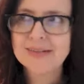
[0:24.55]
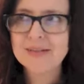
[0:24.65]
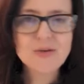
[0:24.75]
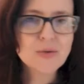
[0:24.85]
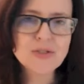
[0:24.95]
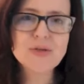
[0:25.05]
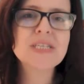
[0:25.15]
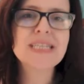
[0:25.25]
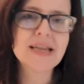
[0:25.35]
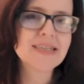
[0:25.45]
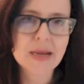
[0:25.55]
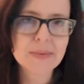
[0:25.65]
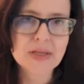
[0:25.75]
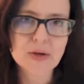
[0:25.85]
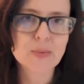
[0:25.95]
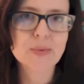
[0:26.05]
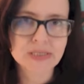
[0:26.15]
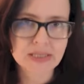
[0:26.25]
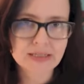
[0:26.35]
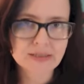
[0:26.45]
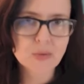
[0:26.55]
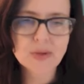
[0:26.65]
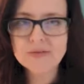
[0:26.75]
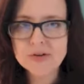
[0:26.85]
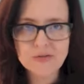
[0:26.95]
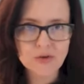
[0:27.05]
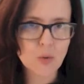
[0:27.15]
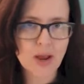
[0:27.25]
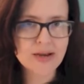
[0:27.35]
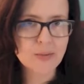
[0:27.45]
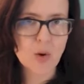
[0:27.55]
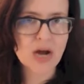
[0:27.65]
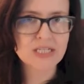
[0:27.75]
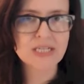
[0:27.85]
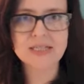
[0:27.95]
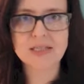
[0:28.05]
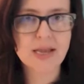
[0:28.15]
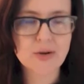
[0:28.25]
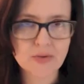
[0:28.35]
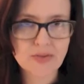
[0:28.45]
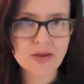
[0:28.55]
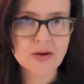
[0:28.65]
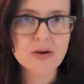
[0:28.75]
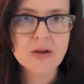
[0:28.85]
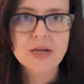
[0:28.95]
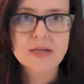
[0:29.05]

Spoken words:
you can do this any time of the year really, so even if you end up watching this later in the year,